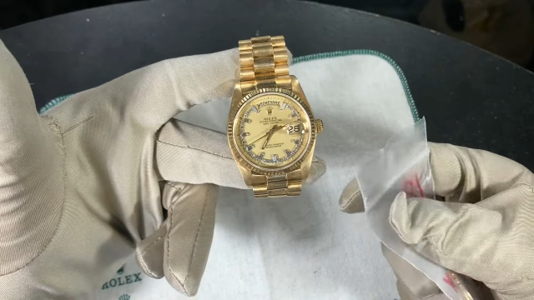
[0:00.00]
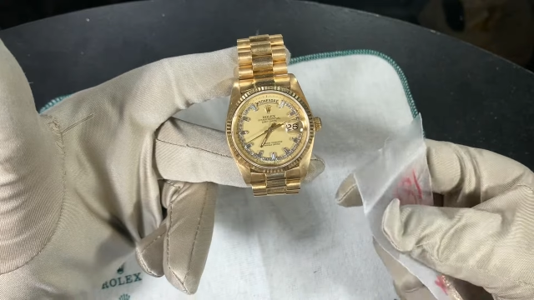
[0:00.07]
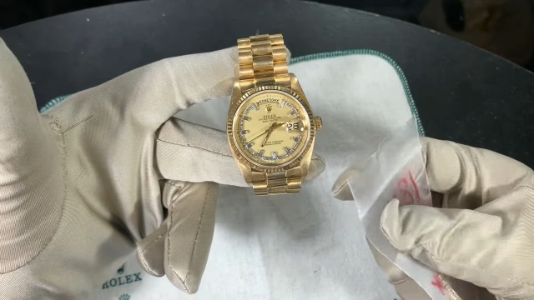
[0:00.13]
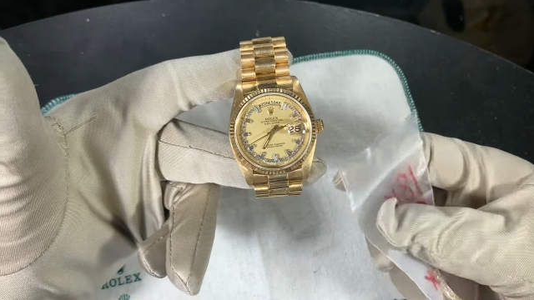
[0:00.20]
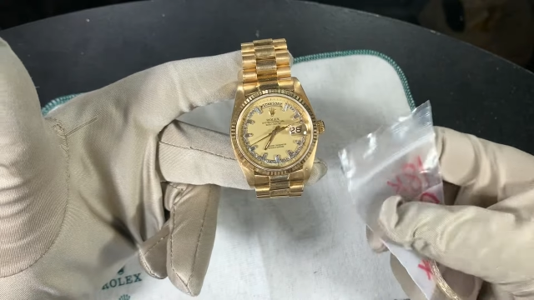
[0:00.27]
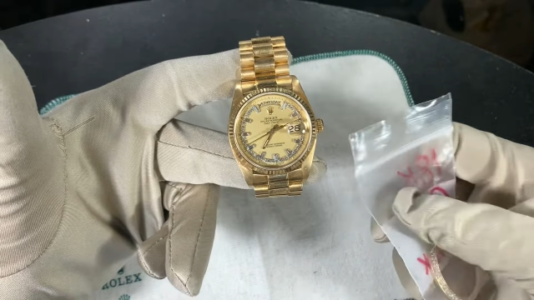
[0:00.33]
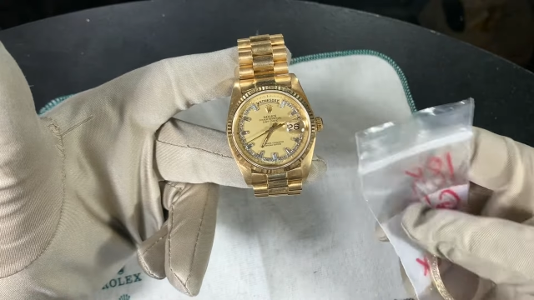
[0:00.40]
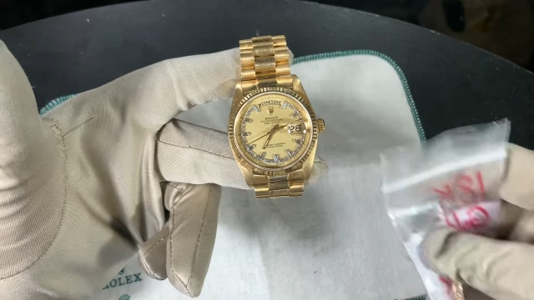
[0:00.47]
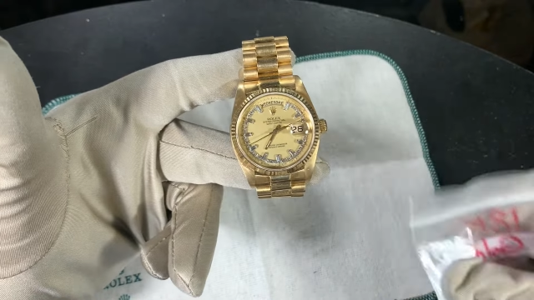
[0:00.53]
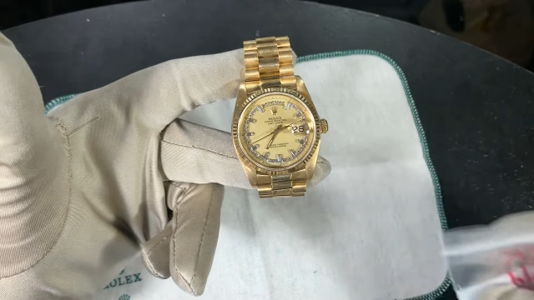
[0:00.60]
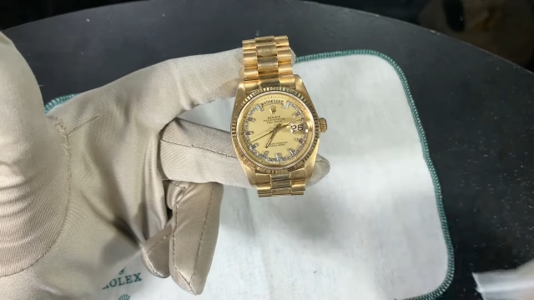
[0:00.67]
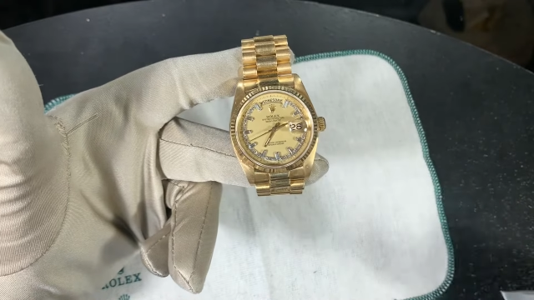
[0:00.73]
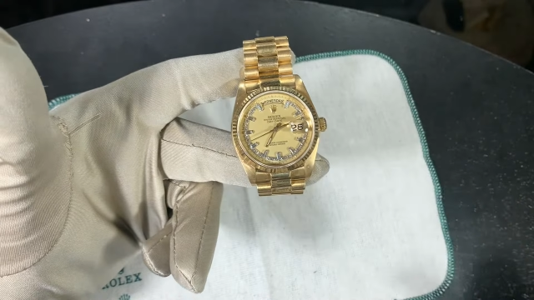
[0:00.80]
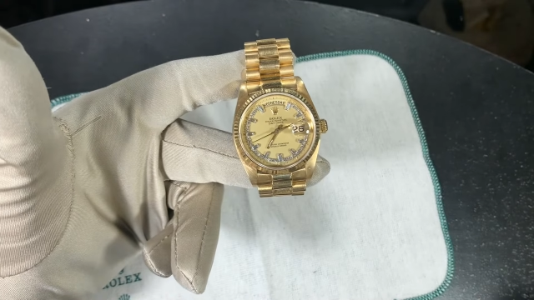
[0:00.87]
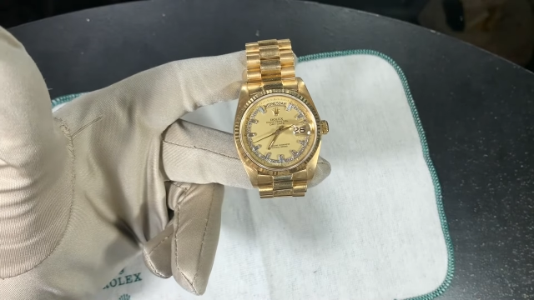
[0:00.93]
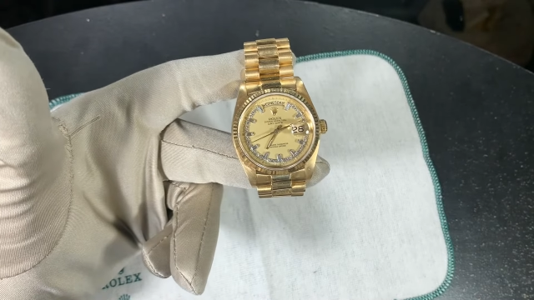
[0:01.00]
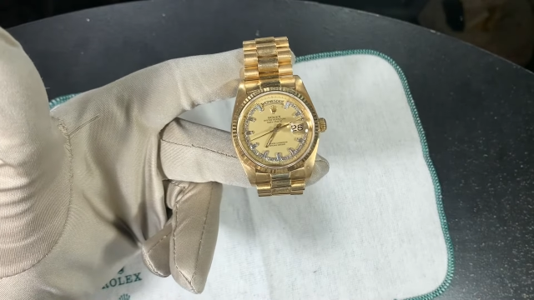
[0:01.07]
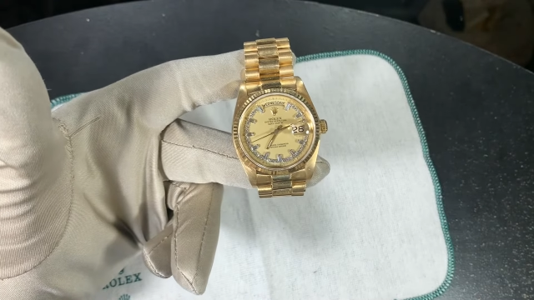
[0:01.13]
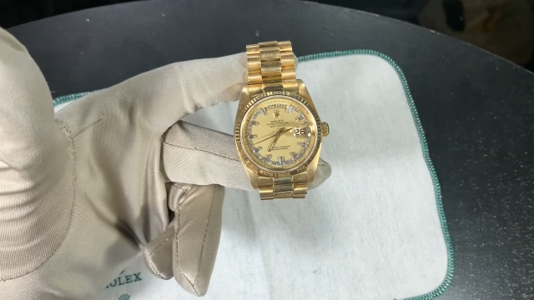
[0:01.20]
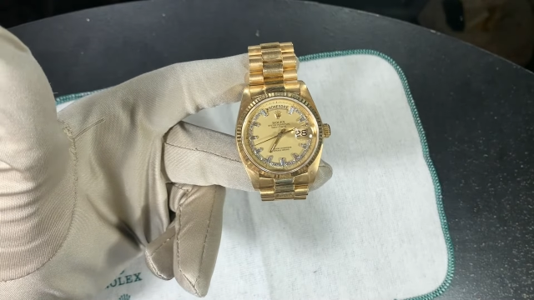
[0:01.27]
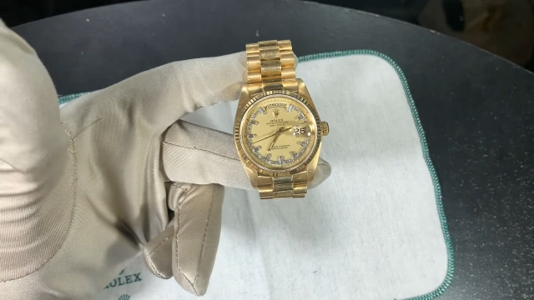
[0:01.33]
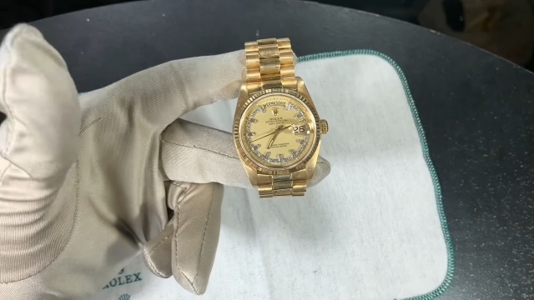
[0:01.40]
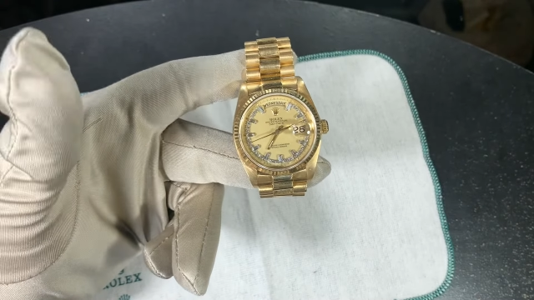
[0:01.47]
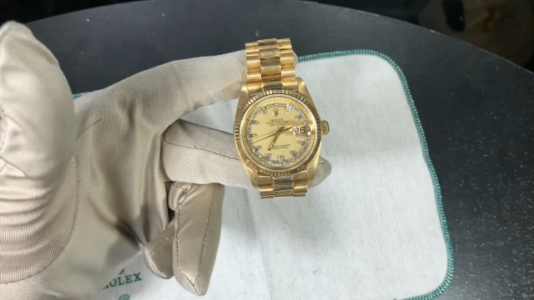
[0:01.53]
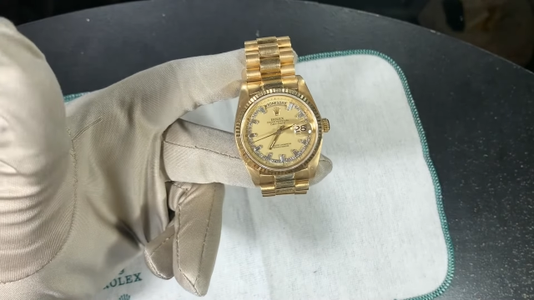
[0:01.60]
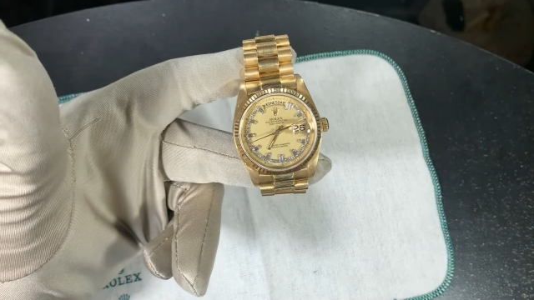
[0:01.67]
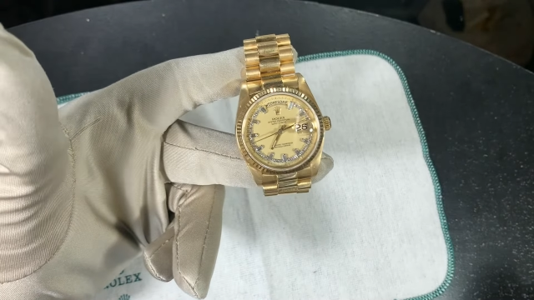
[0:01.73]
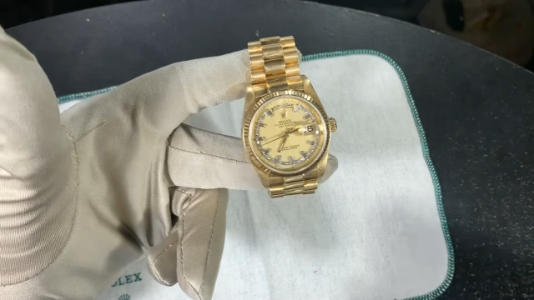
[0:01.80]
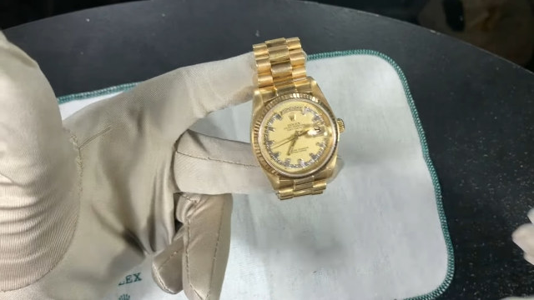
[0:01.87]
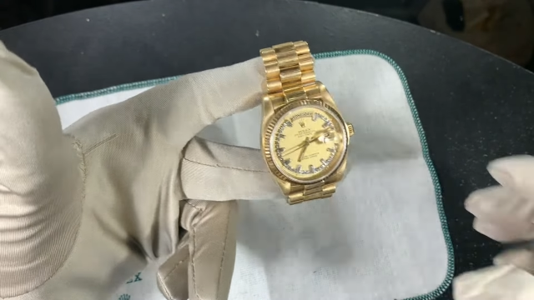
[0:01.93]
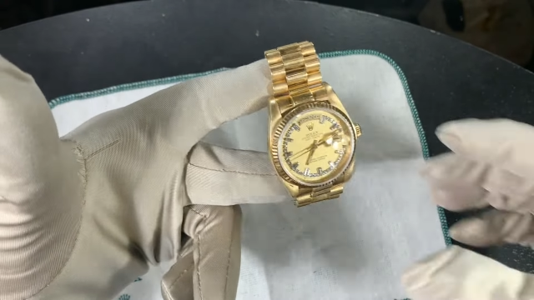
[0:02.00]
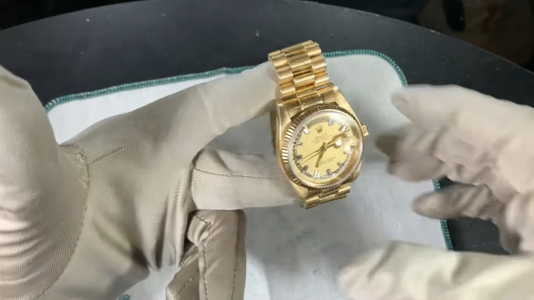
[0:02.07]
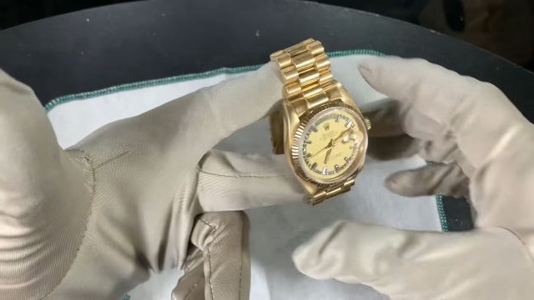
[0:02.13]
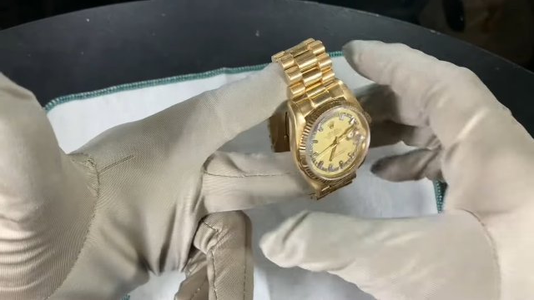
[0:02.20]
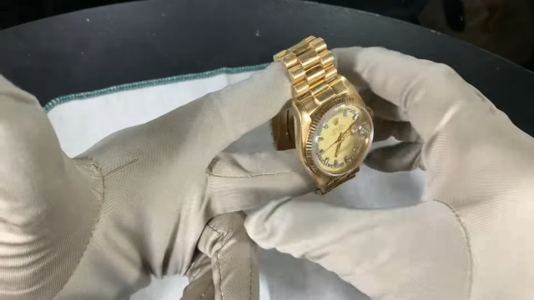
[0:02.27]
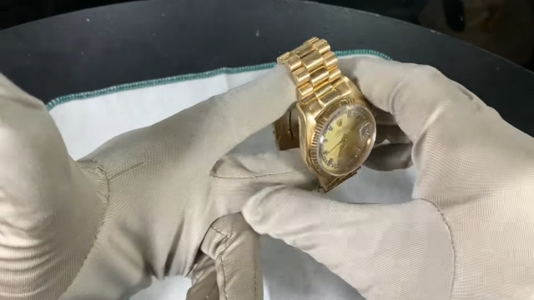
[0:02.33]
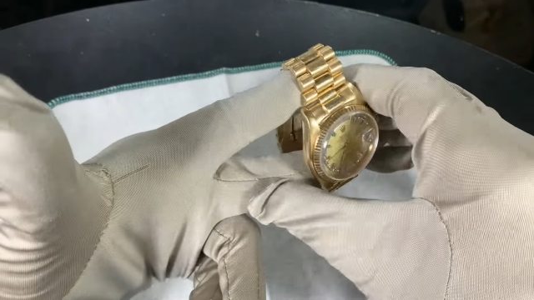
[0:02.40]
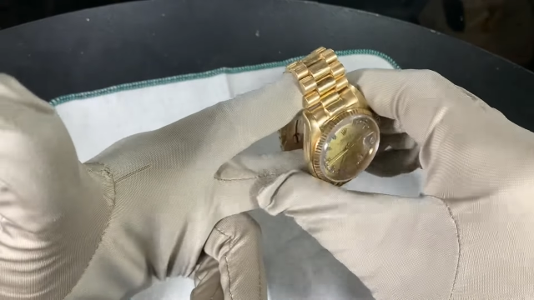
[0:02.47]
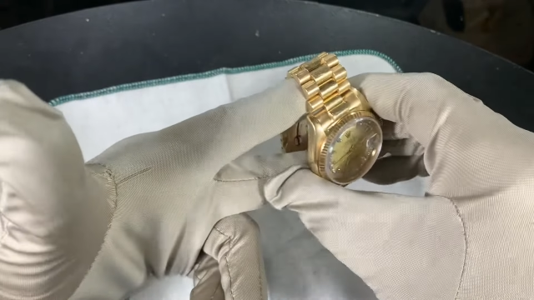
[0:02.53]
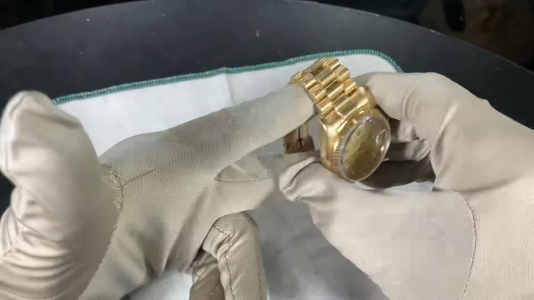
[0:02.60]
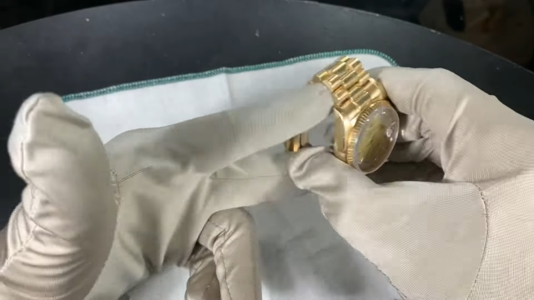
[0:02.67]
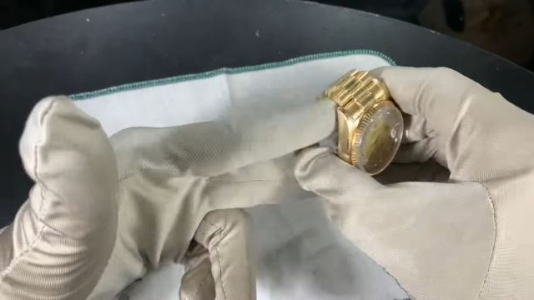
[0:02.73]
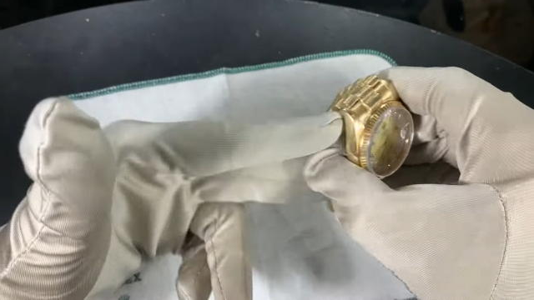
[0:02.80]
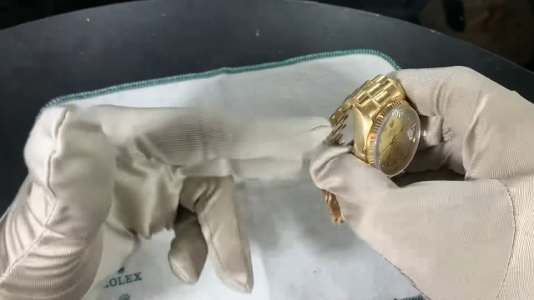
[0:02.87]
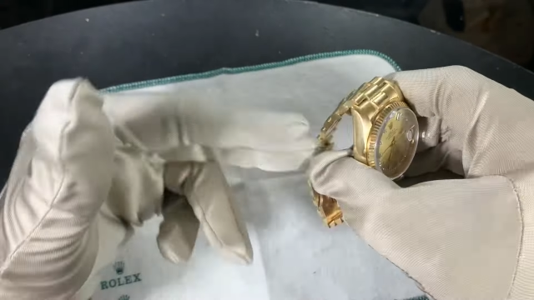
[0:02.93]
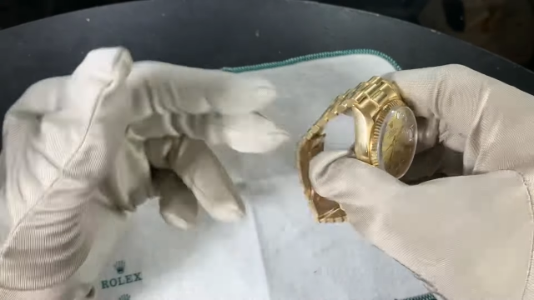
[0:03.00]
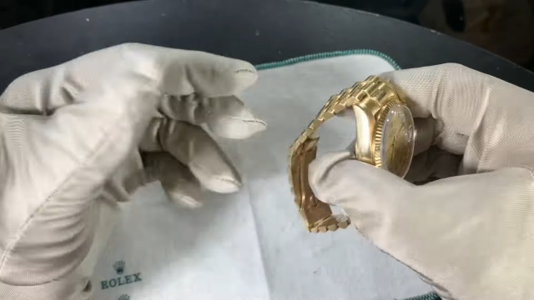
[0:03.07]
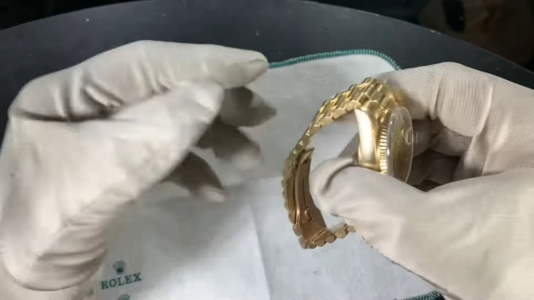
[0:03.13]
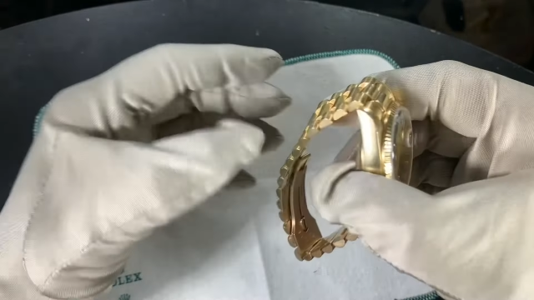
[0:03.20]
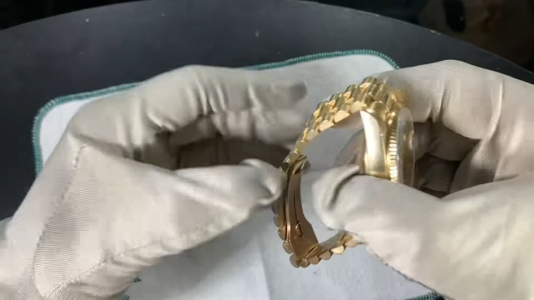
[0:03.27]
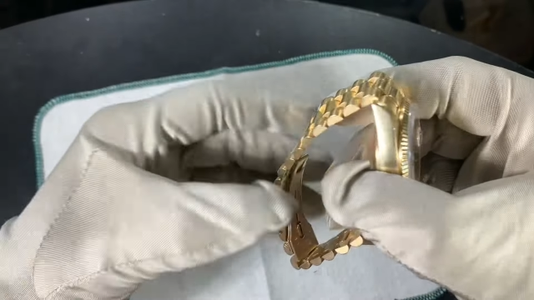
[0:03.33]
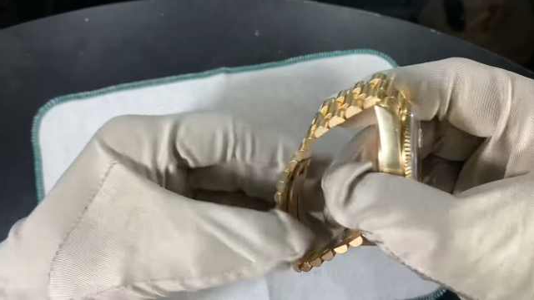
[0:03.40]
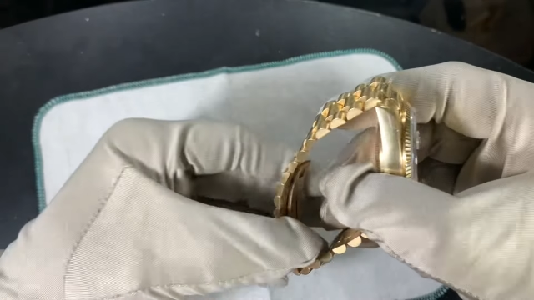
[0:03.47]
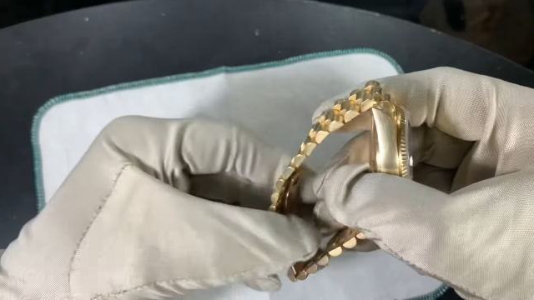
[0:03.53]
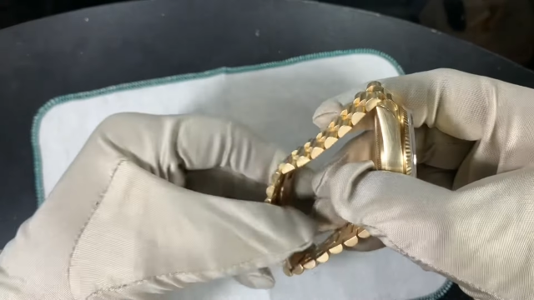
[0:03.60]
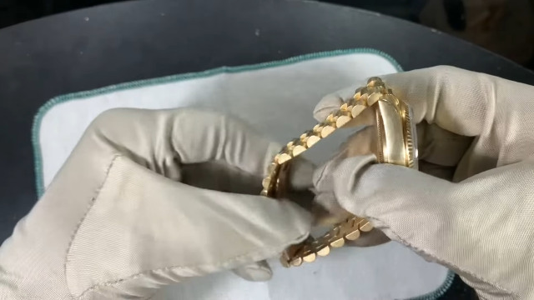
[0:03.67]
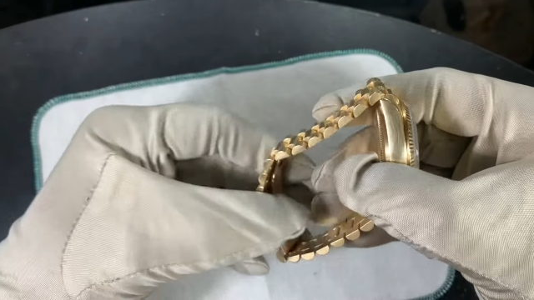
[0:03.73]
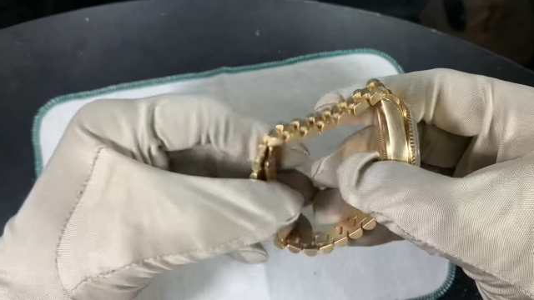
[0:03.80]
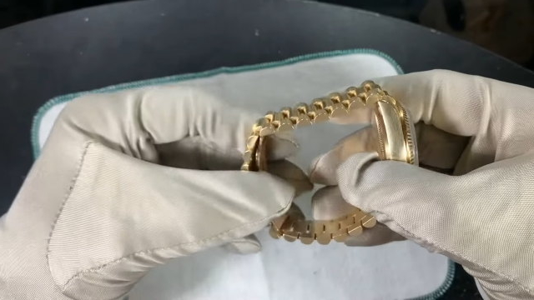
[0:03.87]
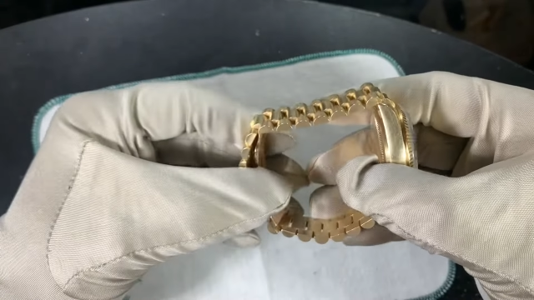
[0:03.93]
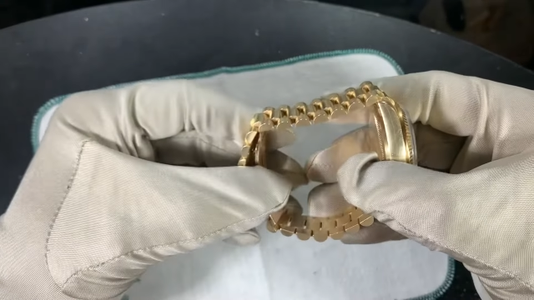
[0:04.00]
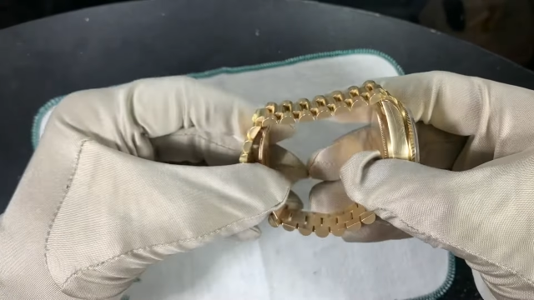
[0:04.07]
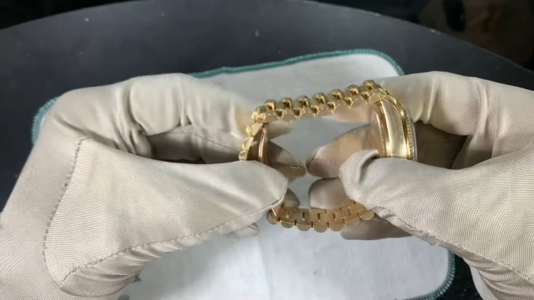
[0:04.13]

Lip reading: (no speaker visible)